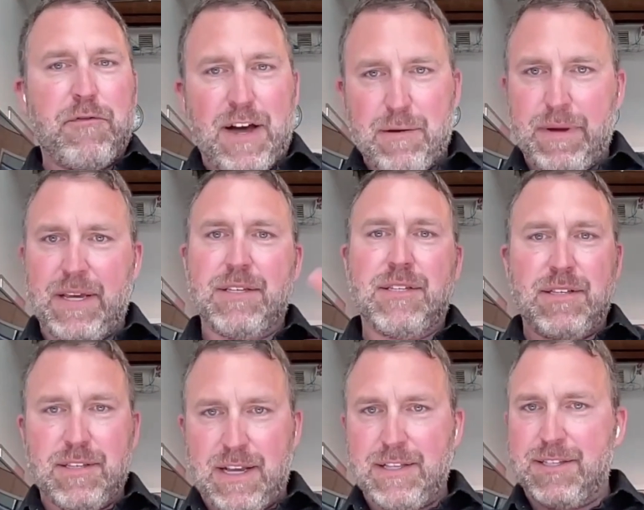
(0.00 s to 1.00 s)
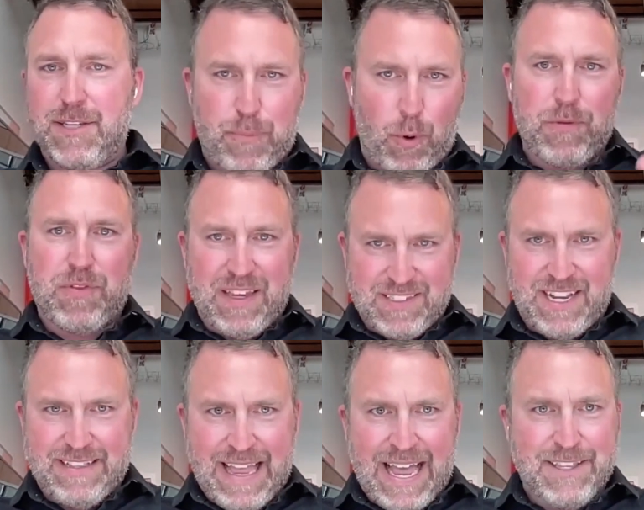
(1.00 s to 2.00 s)
GoFundMe's and support things
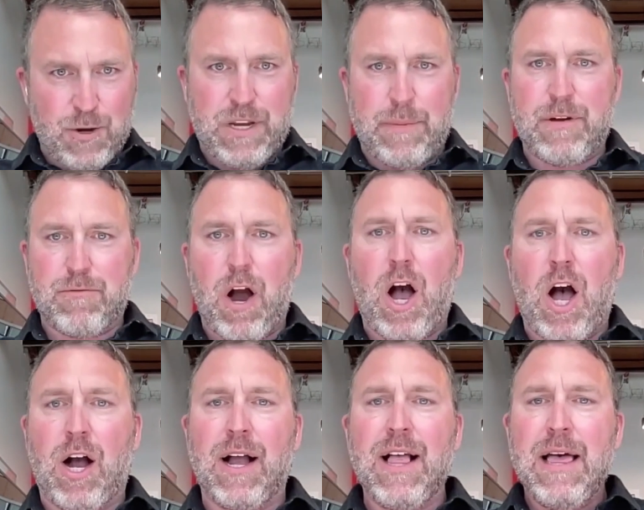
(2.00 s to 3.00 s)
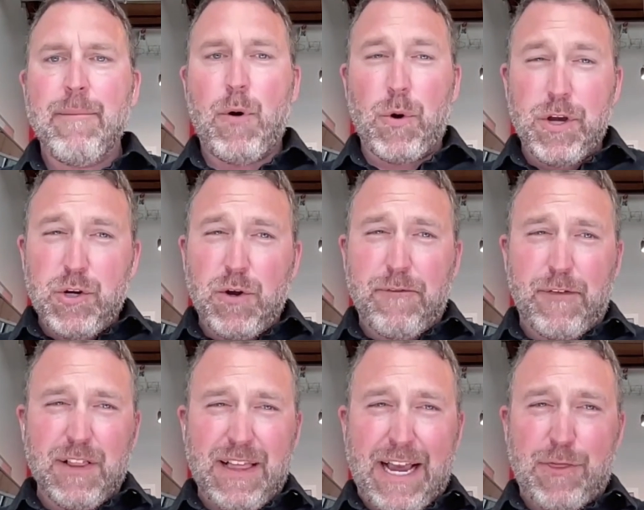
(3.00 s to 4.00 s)
like that. Don't get me wrong. But where you do
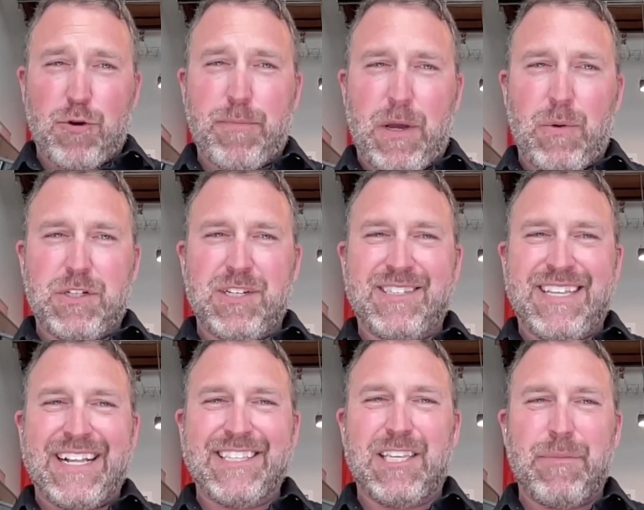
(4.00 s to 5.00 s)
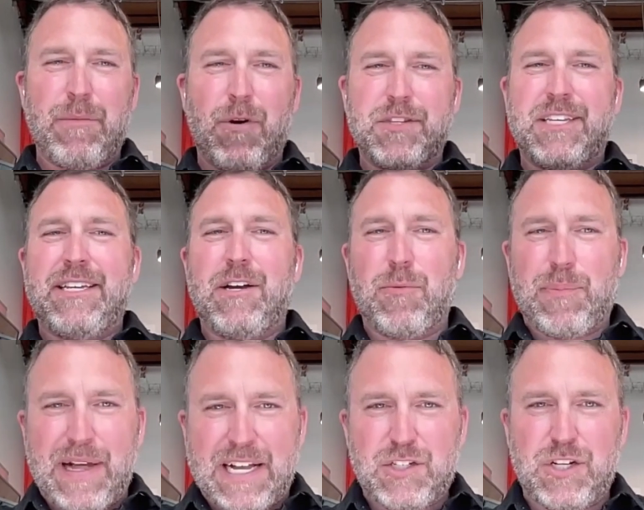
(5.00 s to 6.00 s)
philanthropy, which tends to be multi-year
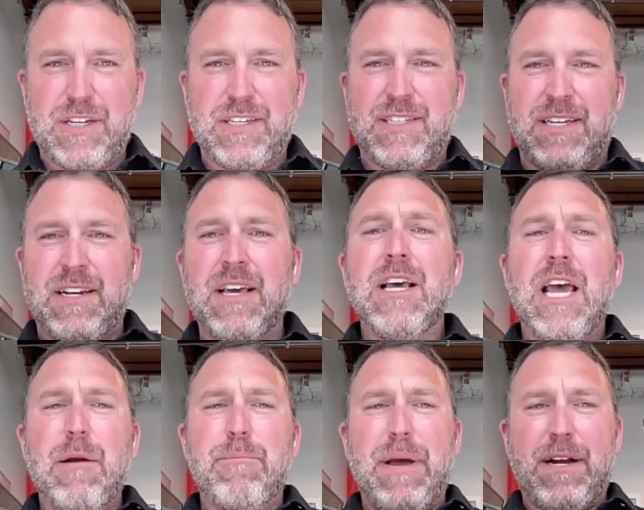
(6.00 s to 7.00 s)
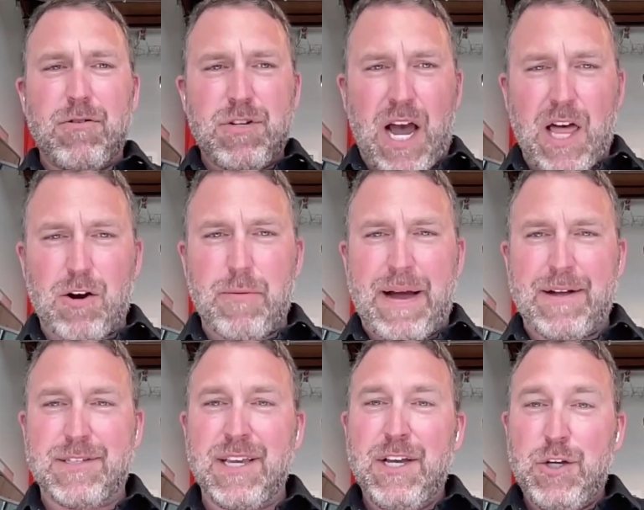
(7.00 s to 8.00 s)
pledges and bigger dollar
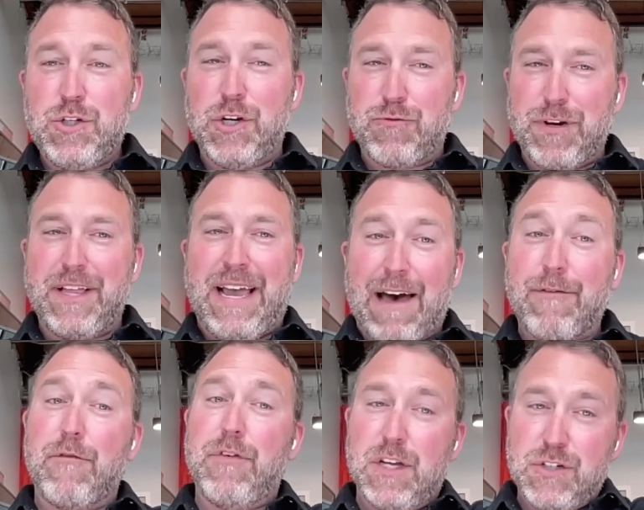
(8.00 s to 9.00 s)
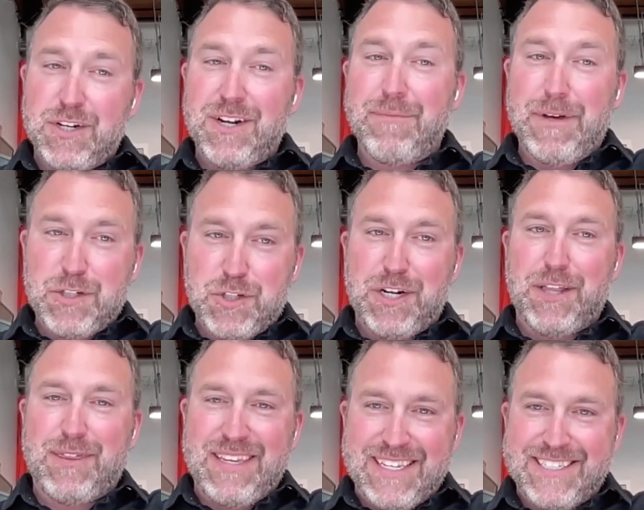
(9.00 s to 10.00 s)
amounts, you should really have a vision, a mission,
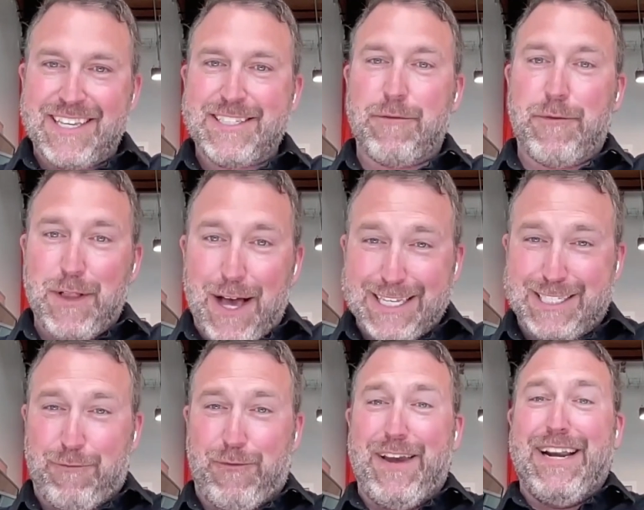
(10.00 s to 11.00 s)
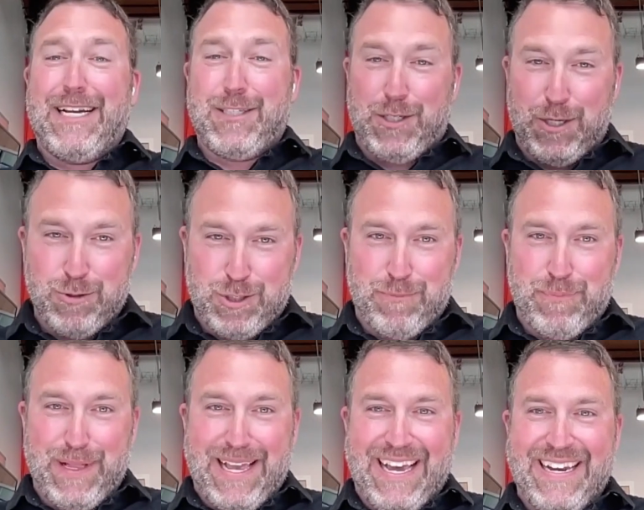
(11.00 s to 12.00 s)
a thesis, a philosophy, an execution
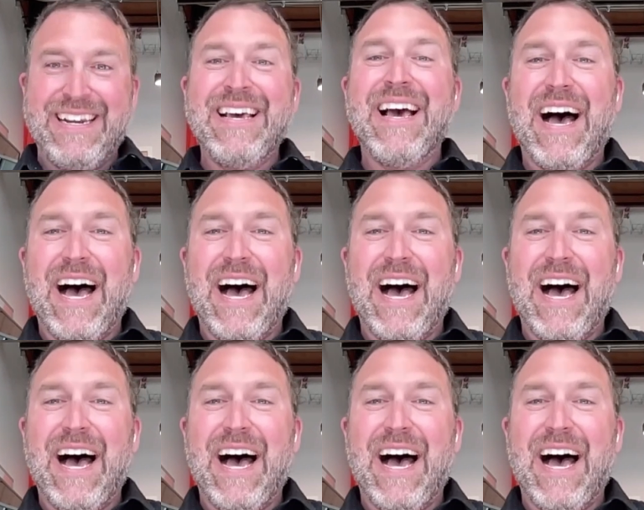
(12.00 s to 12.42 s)
plan.